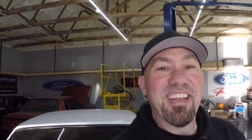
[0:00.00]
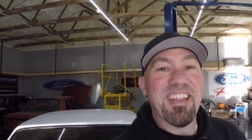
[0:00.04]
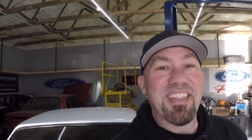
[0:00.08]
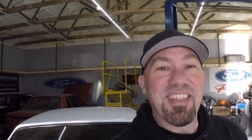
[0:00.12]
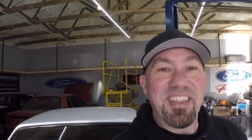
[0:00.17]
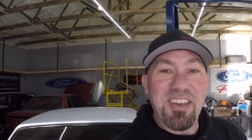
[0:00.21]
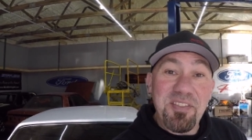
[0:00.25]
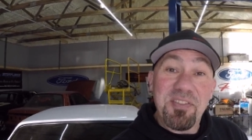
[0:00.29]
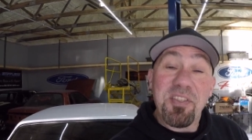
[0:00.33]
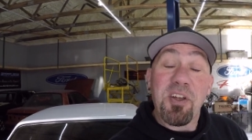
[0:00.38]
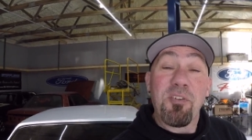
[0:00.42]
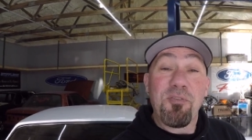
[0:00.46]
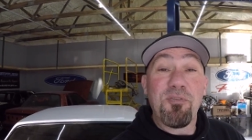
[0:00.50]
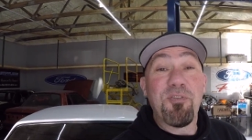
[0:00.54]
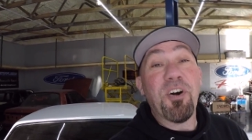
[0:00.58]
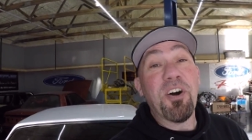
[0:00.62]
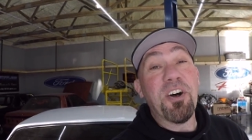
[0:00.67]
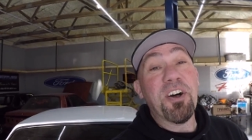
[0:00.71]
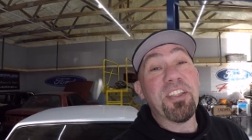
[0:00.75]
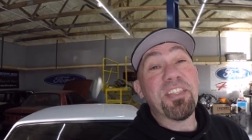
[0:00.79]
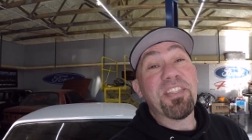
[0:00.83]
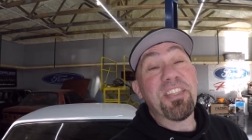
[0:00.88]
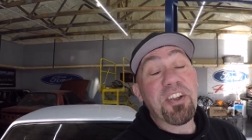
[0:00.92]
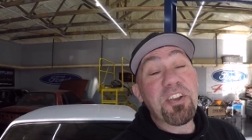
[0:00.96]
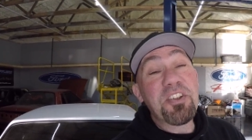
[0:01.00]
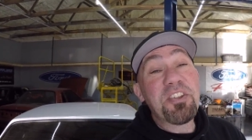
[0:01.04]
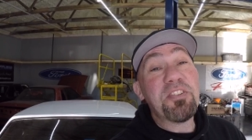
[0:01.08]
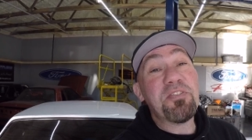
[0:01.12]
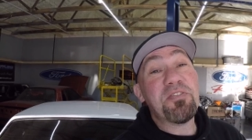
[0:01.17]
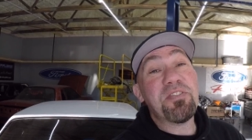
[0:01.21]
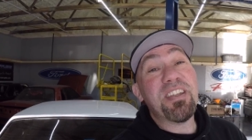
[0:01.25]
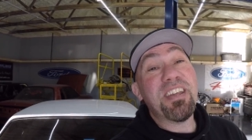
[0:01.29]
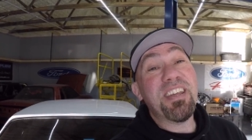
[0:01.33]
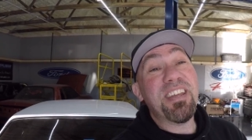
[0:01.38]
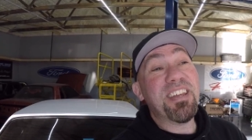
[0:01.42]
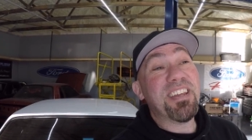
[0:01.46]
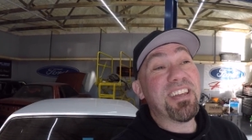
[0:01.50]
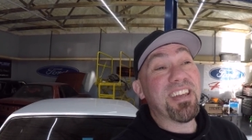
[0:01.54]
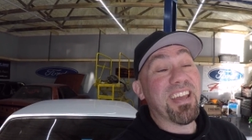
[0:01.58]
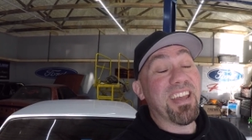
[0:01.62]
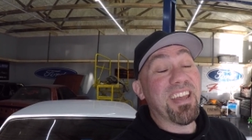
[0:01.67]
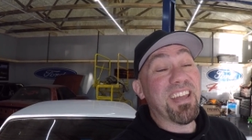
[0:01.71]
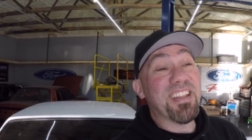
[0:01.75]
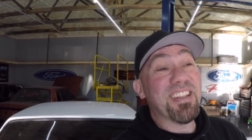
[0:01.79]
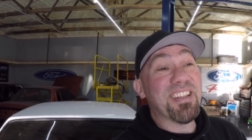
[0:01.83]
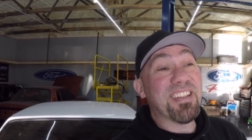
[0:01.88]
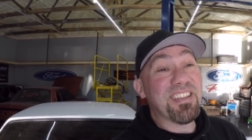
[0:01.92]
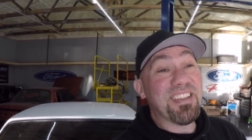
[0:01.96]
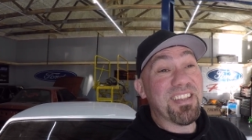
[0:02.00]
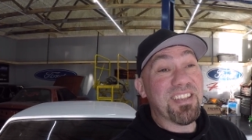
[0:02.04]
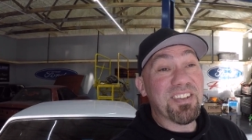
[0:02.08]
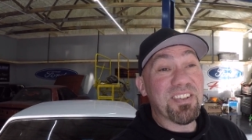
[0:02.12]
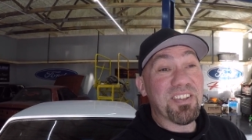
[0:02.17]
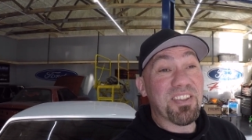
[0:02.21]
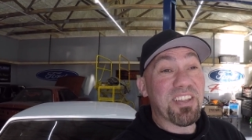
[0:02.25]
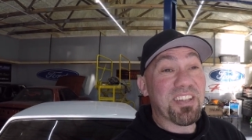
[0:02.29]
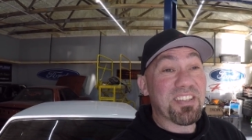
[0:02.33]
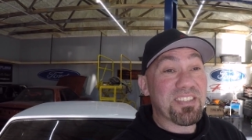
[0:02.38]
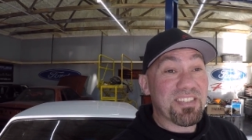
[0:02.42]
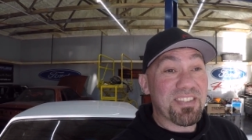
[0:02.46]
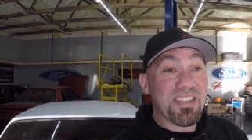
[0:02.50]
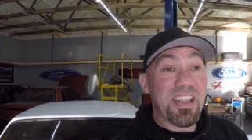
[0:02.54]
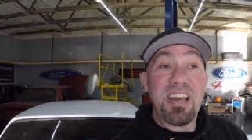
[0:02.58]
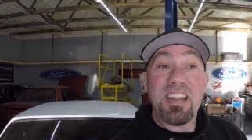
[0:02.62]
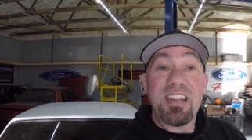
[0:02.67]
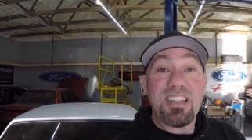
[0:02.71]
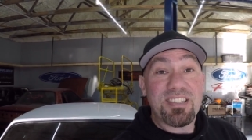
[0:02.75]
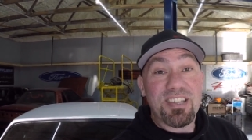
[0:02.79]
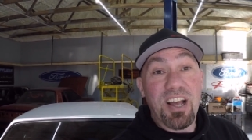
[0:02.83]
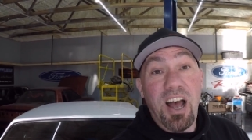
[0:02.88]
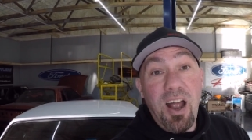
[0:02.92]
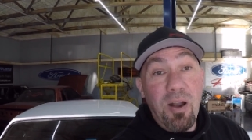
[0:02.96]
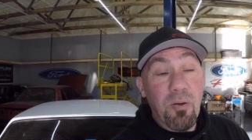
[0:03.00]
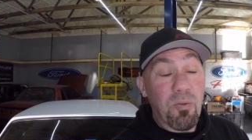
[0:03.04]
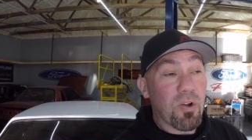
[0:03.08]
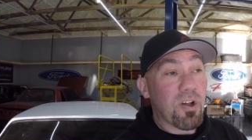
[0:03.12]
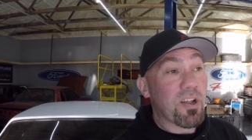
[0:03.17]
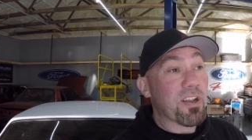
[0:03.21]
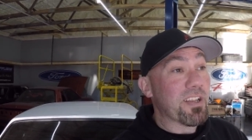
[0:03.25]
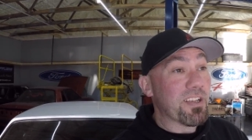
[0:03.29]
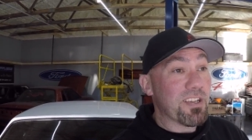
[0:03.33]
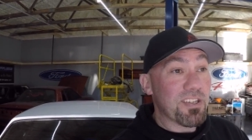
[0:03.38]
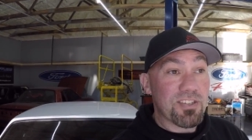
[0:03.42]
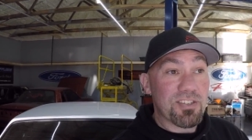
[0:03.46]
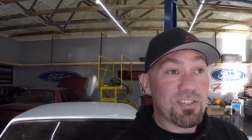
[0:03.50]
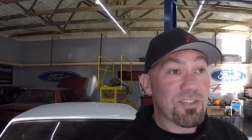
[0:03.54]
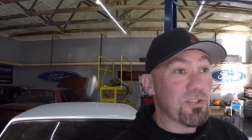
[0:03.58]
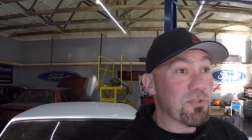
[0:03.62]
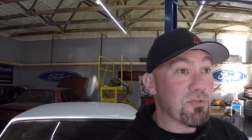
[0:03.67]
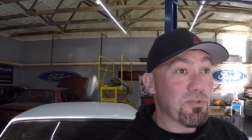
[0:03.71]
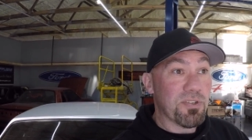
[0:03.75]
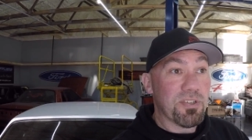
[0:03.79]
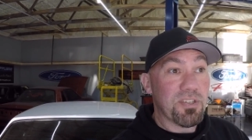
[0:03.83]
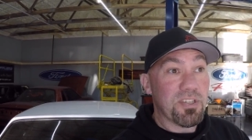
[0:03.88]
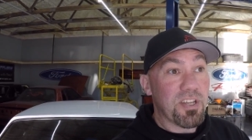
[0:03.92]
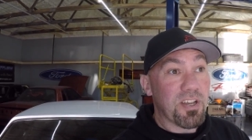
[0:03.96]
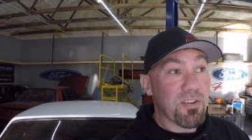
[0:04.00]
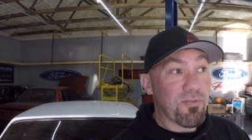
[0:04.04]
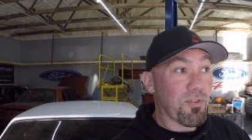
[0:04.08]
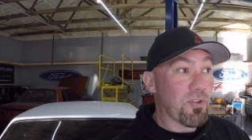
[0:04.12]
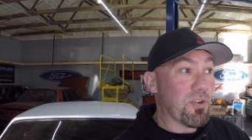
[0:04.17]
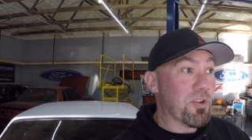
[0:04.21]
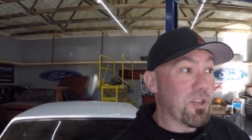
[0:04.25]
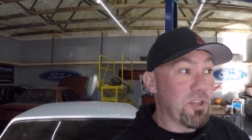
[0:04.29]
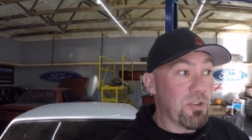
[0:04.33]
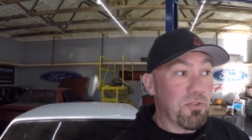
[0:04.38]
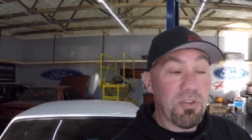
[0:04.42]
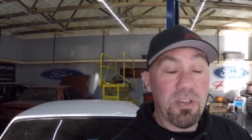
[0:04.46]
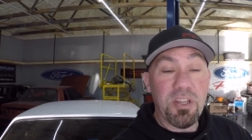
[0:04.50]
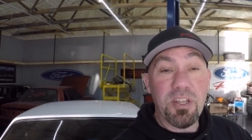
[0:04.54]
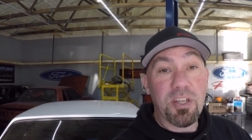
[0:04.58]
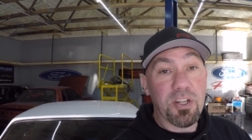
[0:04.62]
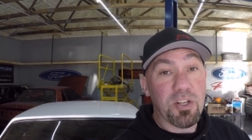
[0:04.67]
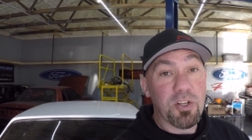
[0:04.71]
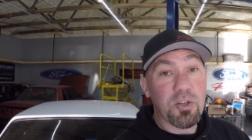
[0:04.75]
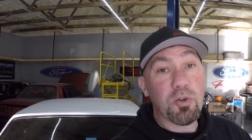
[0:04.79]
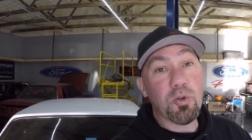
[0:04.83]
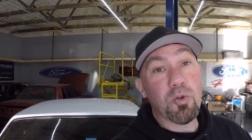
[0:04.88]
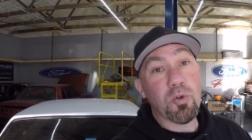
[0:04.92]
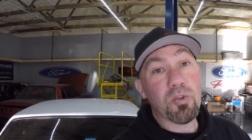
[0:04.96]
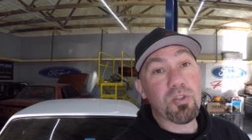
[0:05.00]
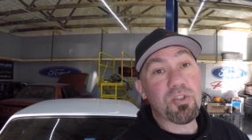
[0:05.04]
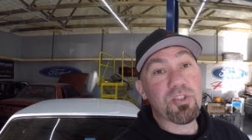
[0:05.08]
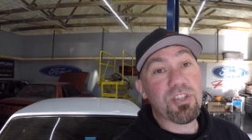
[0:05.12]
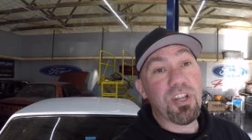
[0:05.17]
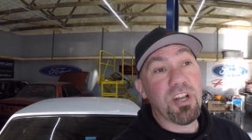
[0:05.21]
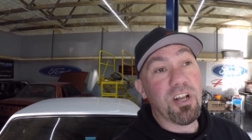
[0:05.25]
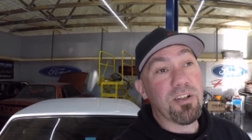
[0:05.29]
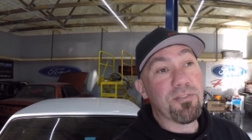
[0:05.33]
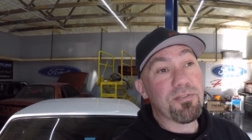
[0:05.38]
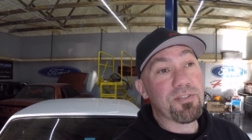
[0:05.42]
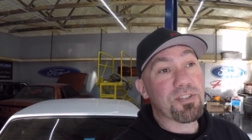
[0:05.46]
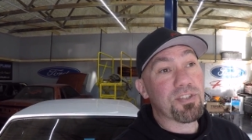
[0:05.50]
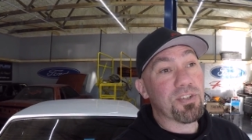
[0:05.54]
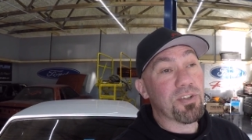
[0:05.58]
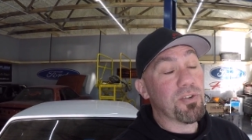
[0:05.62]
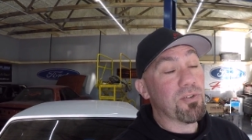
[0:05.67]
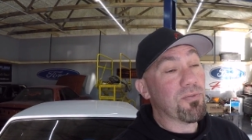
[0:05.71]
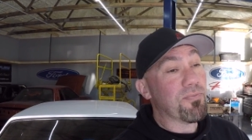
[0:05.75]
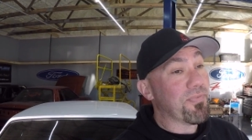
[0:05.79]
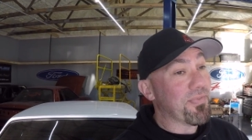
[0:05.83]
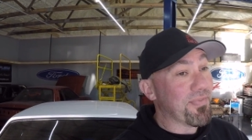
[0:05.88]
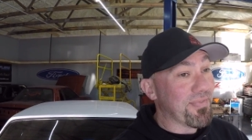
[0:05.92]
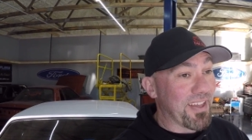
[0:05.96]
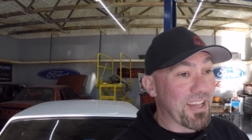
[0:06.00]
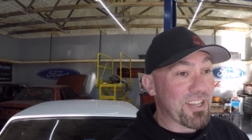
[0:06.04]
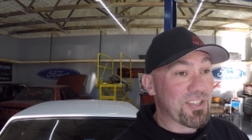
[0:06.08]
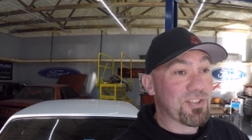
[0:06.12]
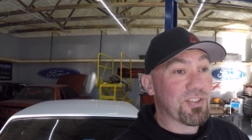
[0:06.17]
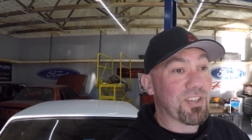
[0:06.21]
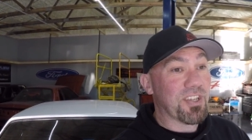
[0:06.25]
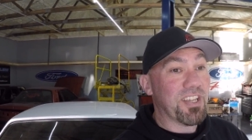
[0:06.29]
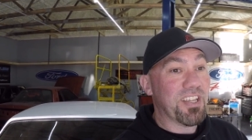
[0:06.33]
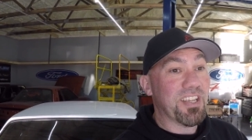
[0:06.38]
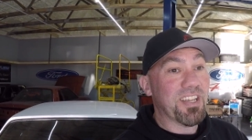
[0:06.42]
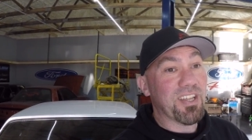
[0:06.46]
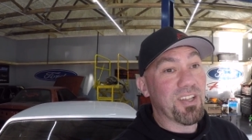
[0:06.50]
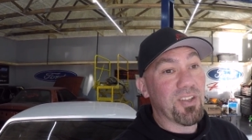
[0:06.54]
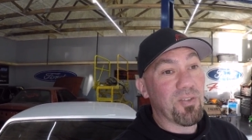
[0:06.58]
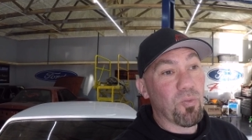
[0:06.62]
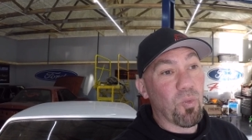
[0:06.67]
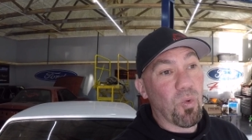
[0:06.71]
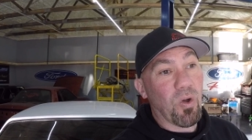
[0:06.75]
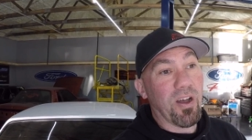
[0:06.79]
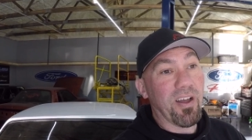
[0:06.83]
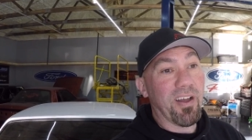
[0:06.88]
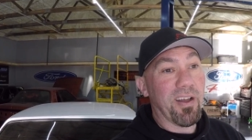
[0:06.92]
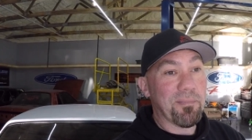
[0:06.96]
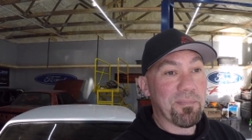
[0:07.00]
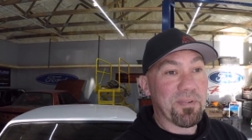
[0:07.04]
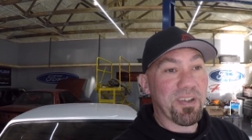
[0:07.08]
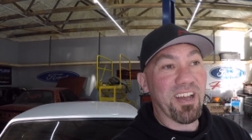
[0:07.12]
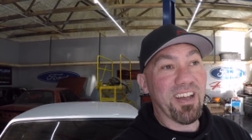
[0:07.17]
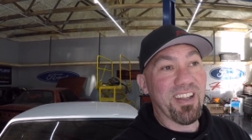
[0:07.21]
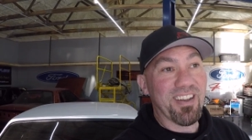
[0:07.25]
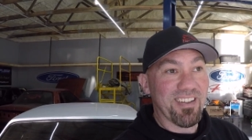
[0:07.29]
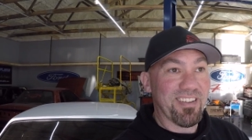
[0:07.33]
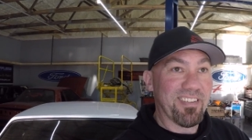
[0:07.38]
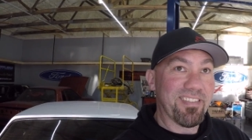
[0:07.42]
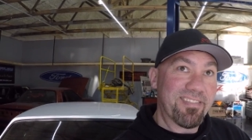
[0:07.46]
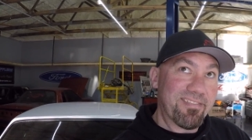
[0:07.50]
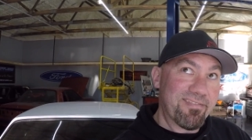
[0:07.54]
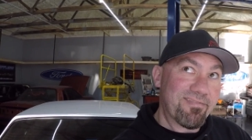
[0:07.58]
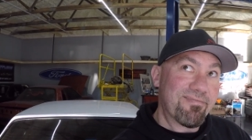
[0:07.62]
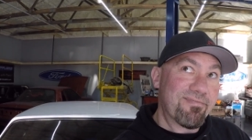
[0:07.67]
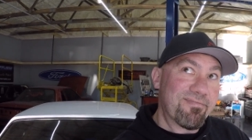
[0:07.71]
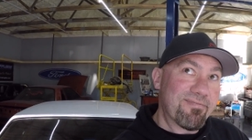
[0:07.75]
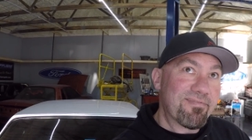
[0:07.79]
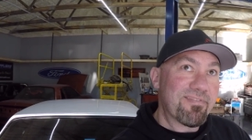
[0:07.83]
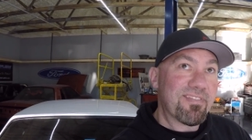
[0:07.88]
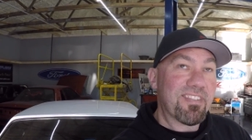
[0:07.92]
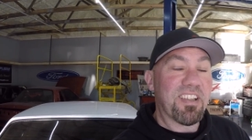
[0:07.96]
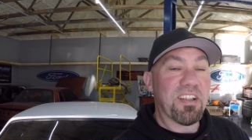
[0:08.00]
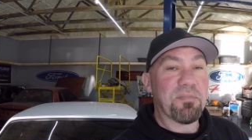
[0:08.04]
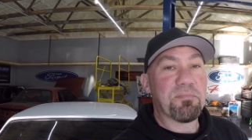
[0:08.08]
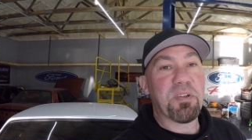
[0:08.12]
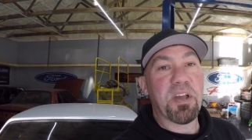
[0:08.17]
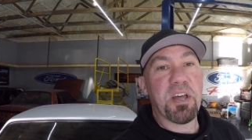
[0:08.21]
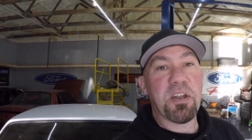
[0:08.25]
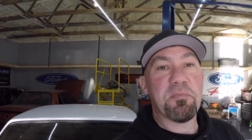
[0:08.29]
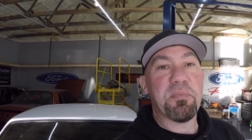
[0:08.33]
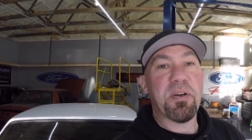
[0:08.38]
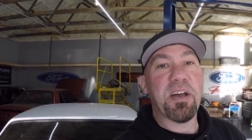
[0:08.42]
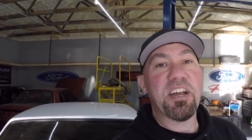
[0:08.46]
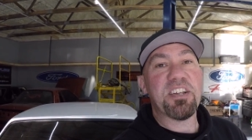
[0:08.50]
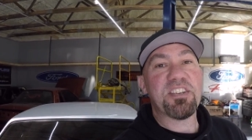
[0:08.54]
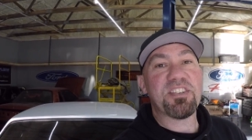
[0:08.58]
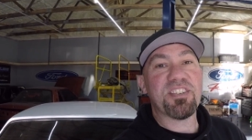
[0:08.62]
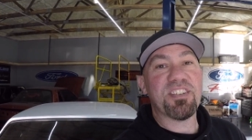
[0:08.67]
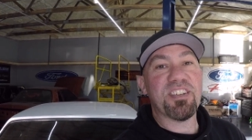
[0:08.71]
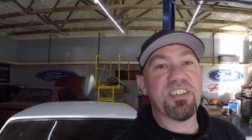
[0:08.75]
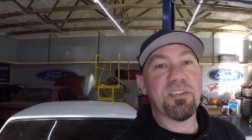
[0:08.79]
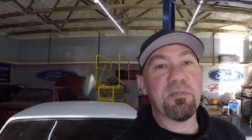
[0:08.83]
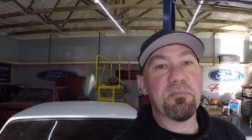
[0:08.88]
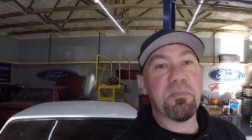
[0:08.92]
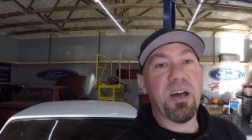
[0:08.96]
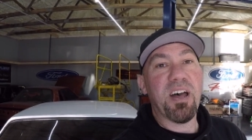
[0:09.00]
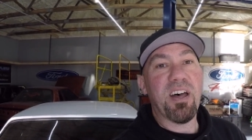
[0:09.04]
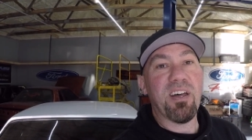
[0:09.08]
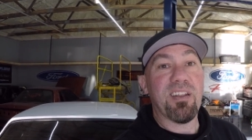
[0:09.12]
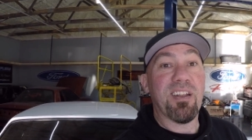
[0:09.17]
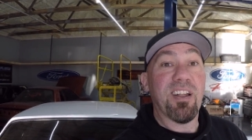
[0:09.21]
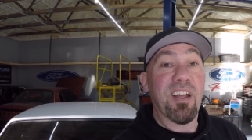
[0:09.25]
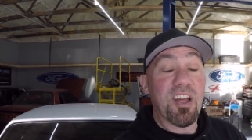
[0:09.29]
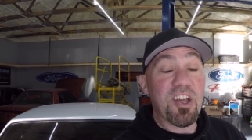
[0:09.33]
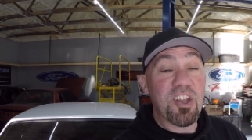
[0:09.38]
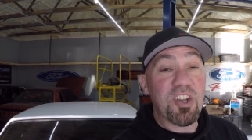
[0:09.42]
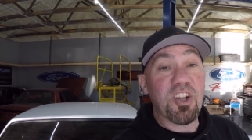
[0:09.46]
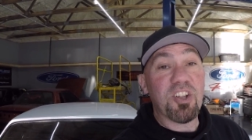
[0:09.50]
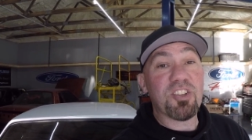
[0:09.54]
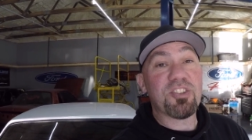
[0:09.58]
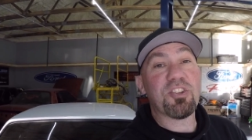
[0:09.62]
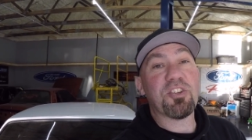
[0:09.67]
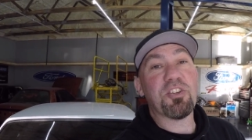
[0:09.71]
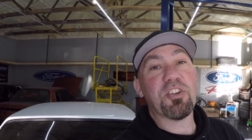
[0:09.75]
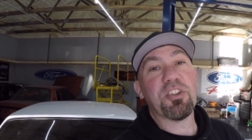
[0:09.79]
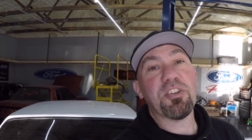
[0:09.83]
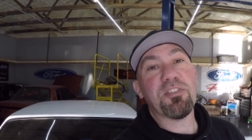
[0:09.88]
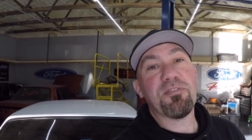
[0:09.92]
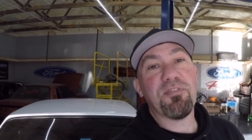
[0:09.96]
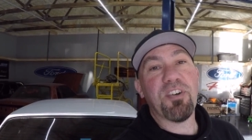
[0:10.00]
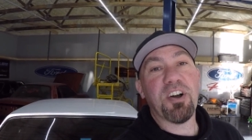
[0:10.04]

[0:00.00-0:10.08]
They're fun. They're unique, and that is hot rodding, is doing different, unique, and cool stuff. So that's again why I'm kind of passionate about an alternative